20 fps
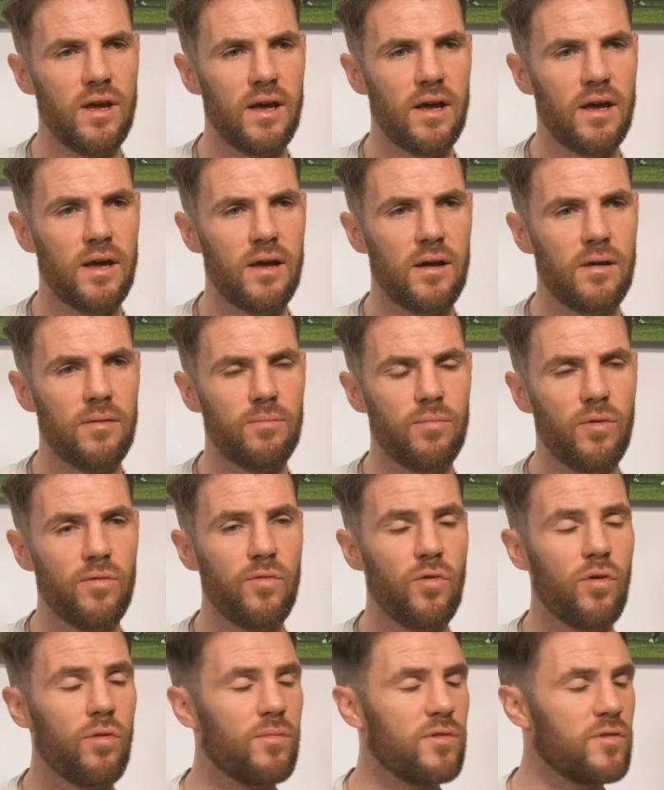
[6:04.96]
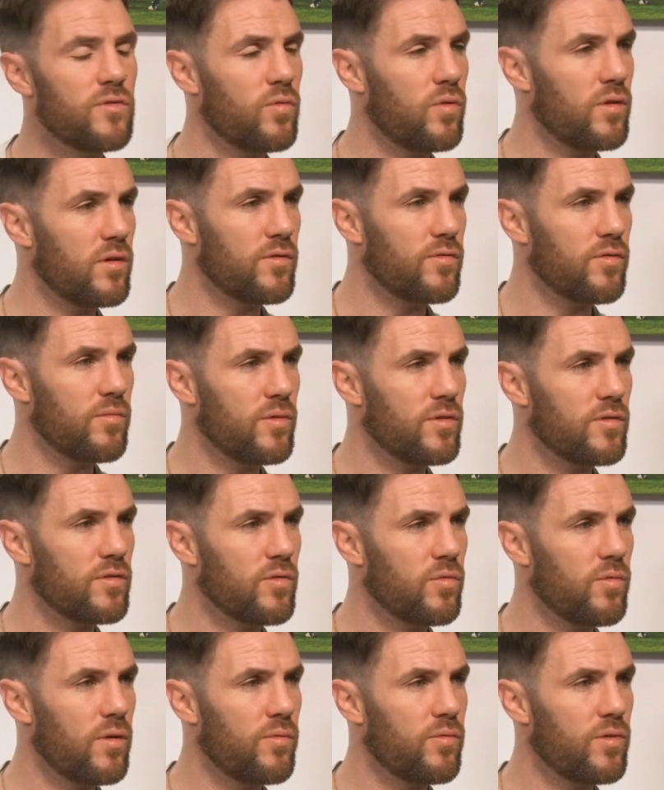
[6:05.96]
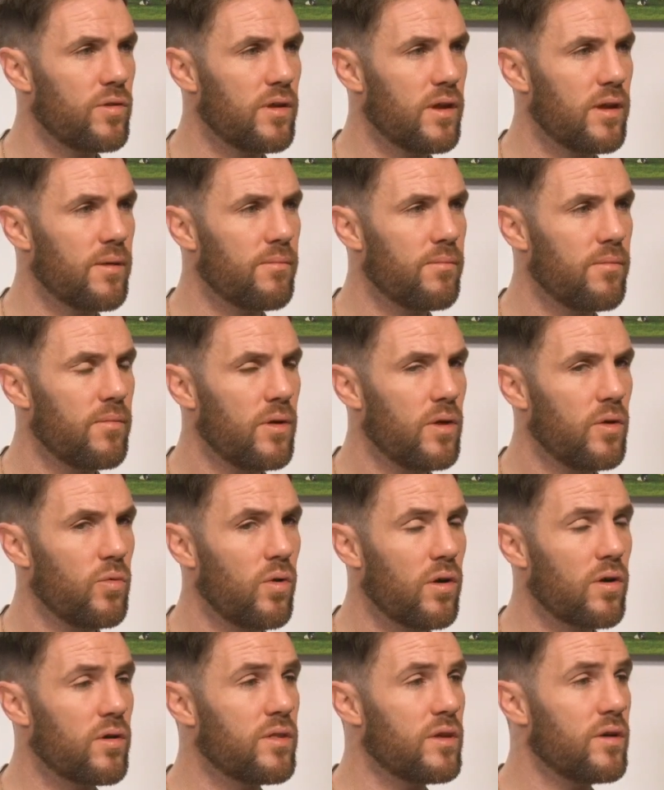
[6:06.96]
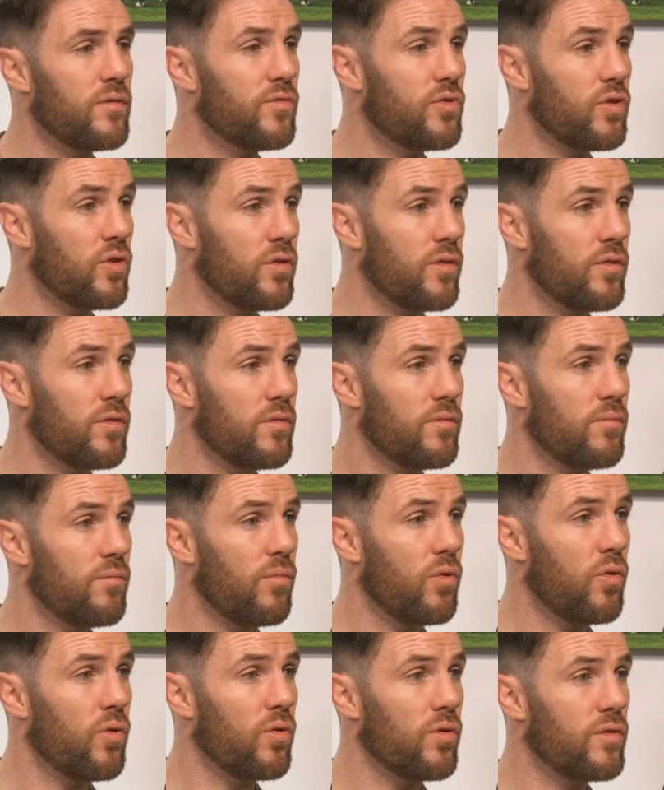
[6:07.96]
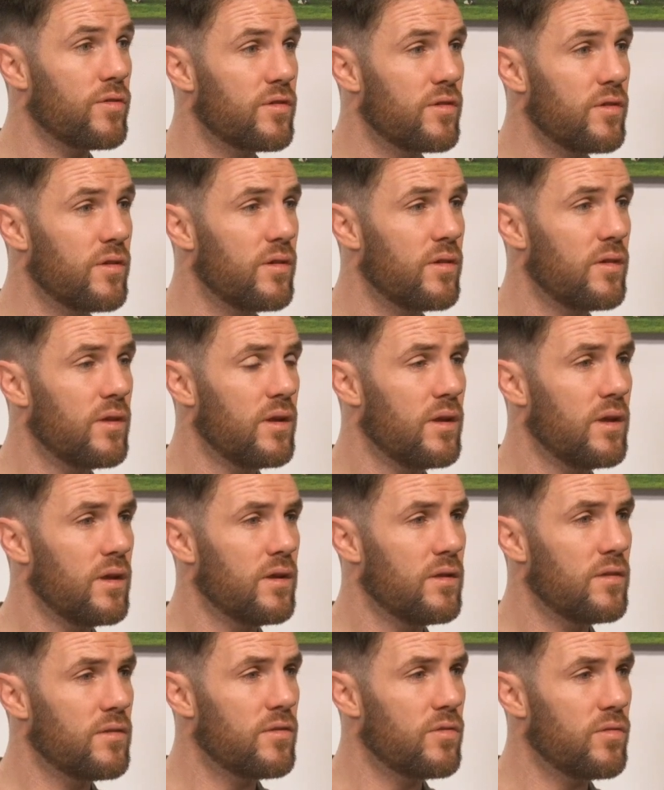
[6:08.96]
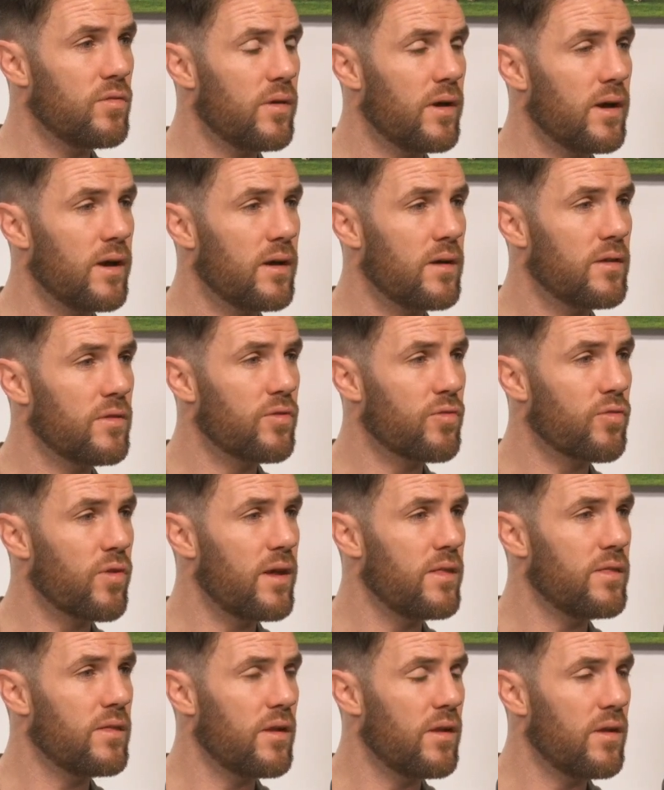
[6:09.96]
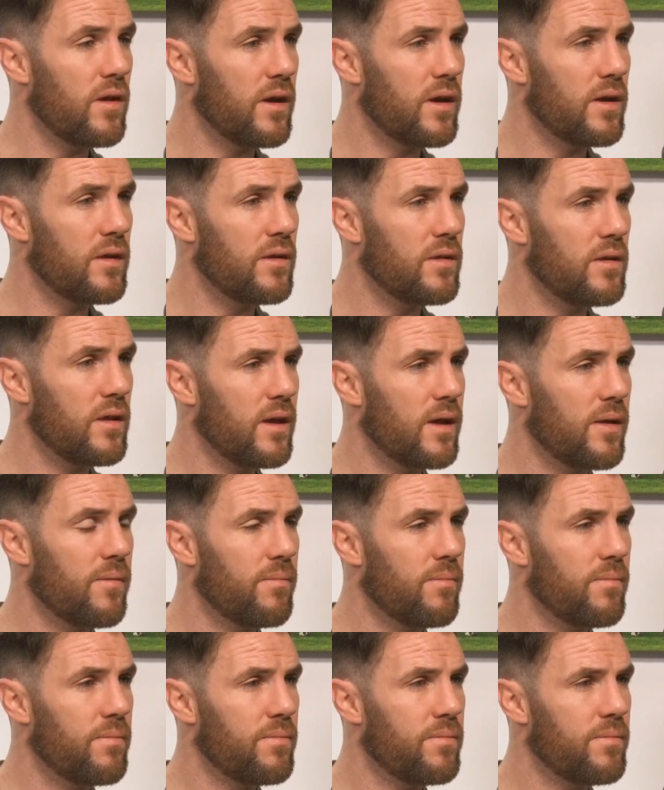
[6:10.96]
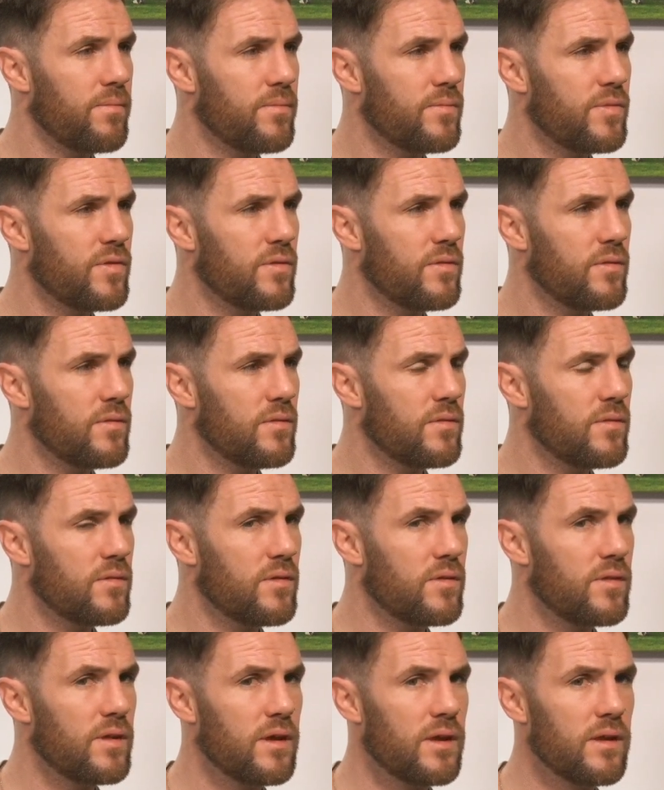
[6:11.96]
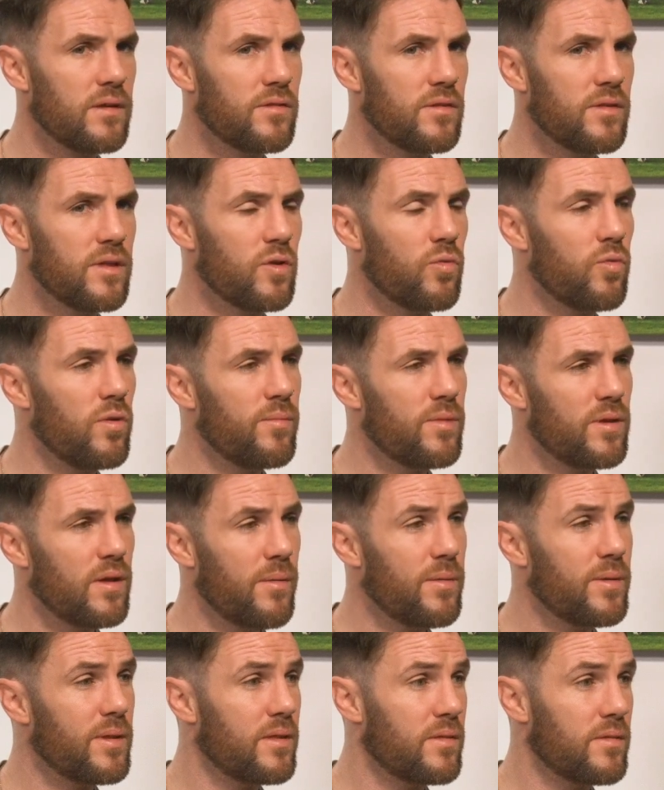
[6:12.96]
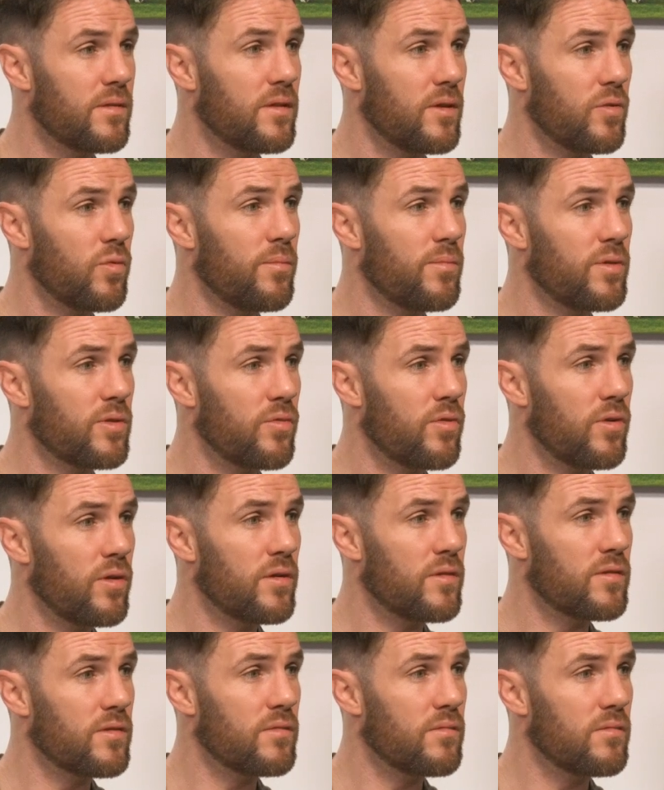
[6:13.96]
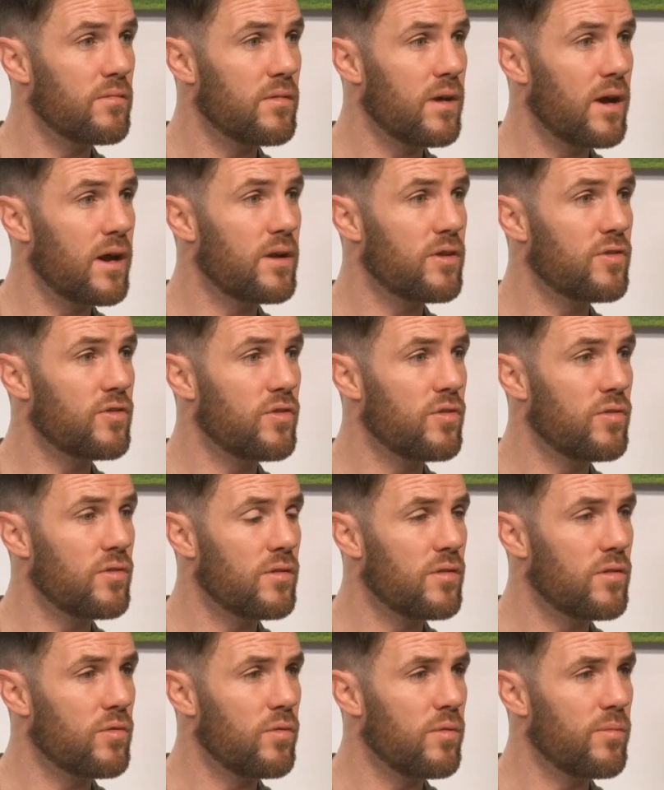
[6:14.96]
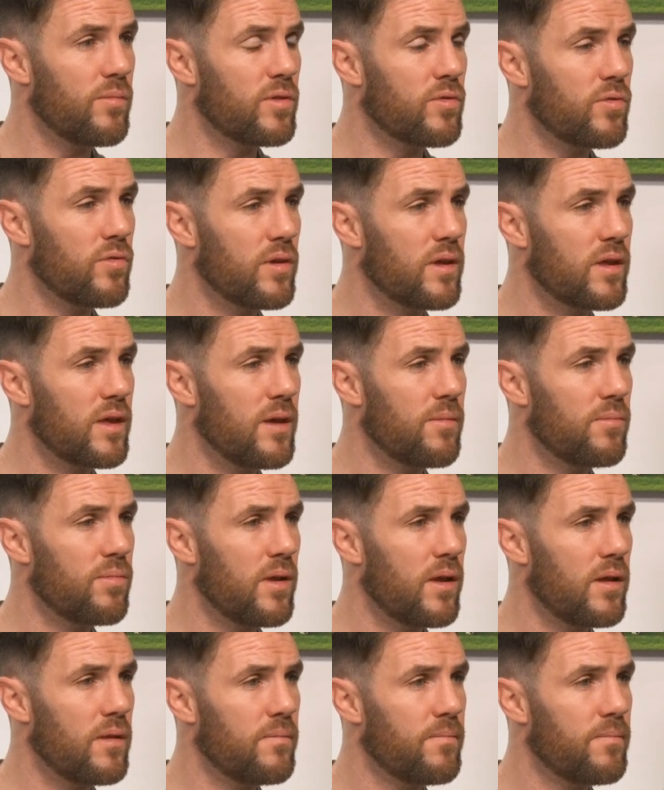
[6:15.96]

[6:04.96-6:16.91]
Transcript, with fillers: uh, performance wise for Munster? What would um What could they have done more to to uh, threaten the line? Um, did they did they go in with I mean did they go in with the right attitude? Did they go in with the right game plan?